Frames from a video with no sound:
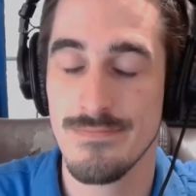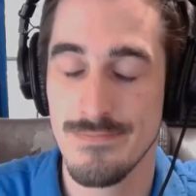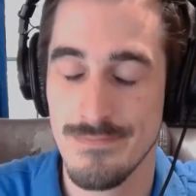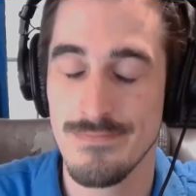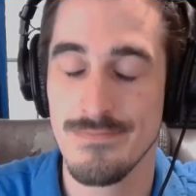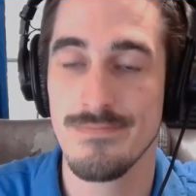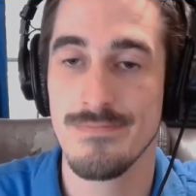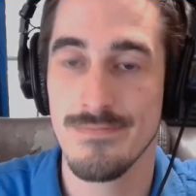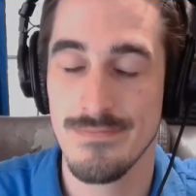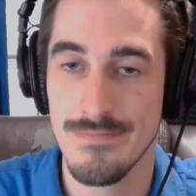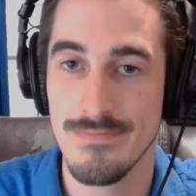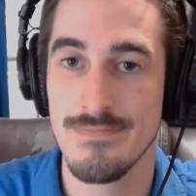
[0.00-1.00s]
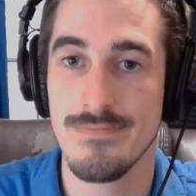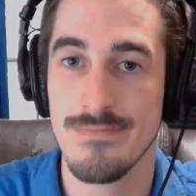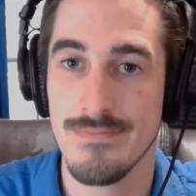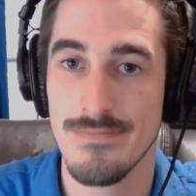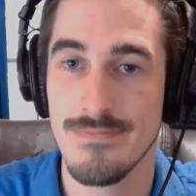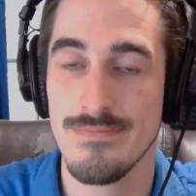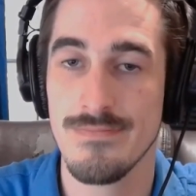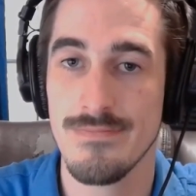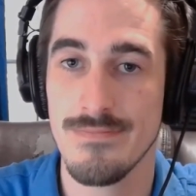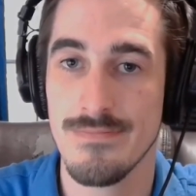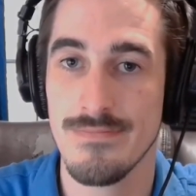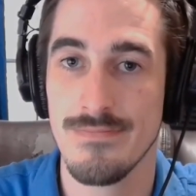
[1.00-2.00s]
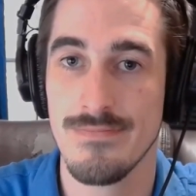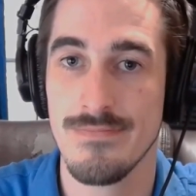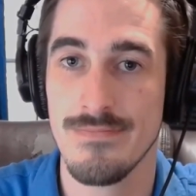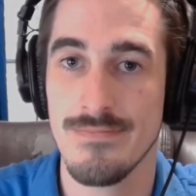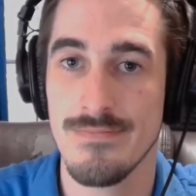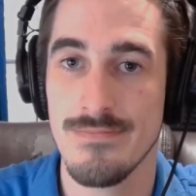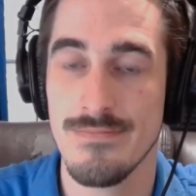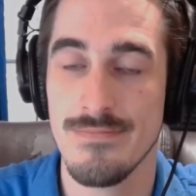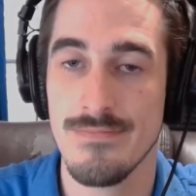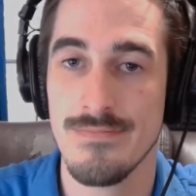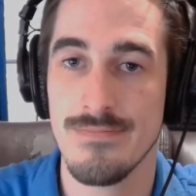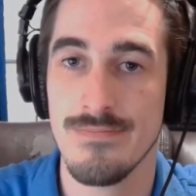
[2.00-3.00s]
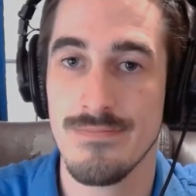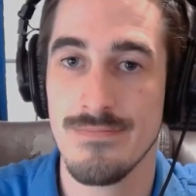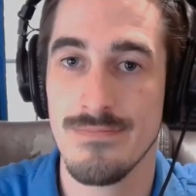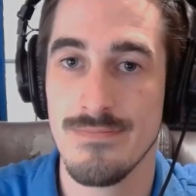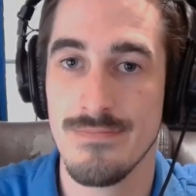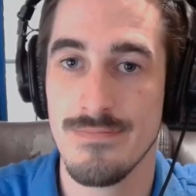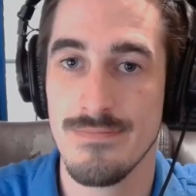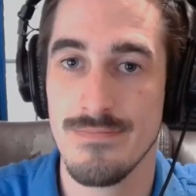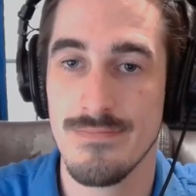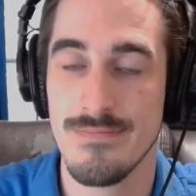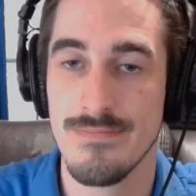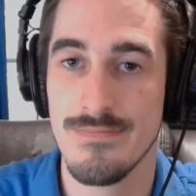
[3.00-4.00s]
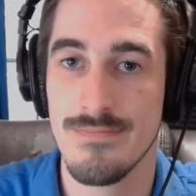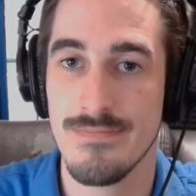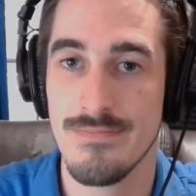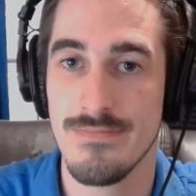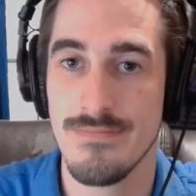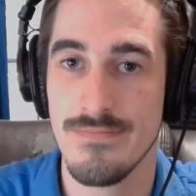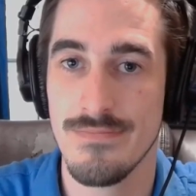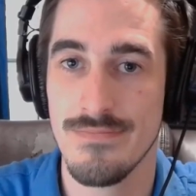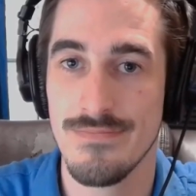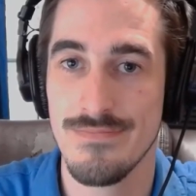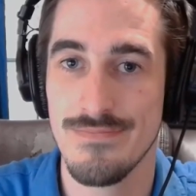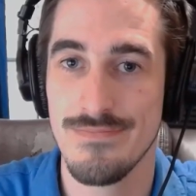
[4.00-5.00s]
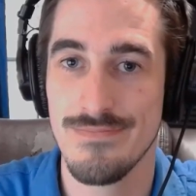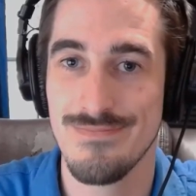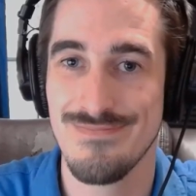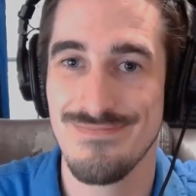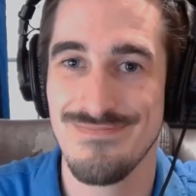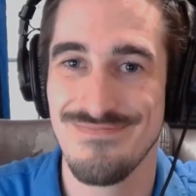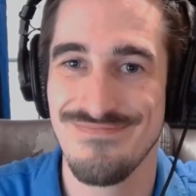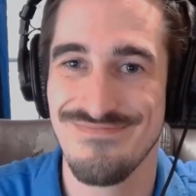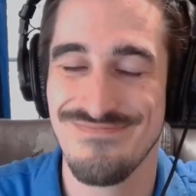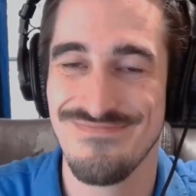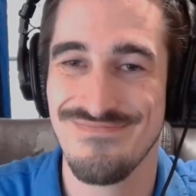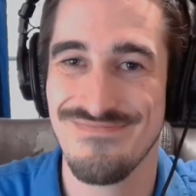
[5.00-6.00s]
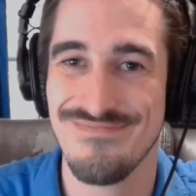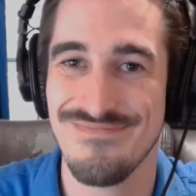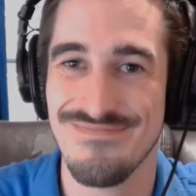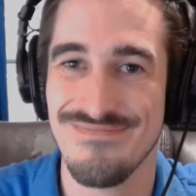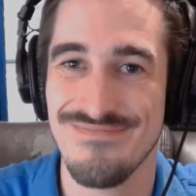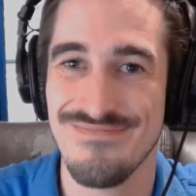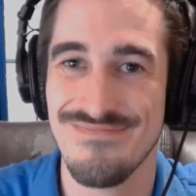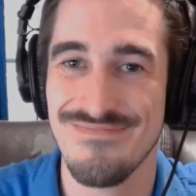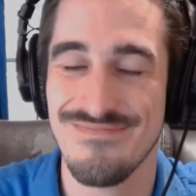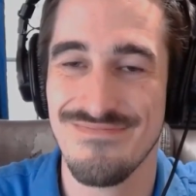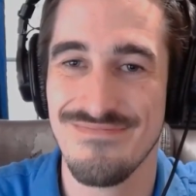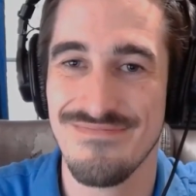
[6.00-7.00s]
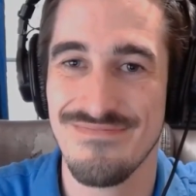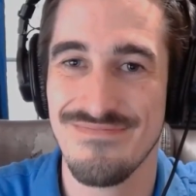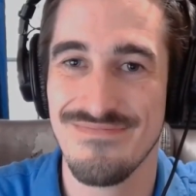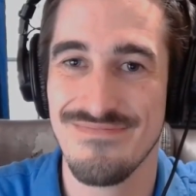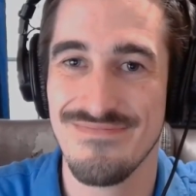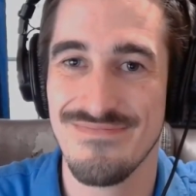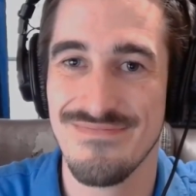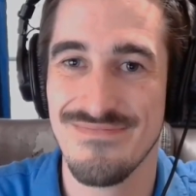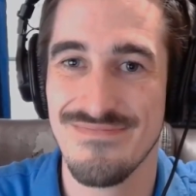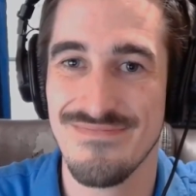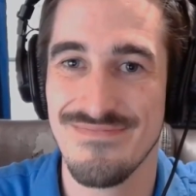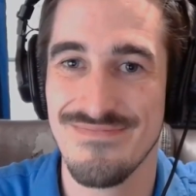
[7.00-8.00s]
The person shown says nothing.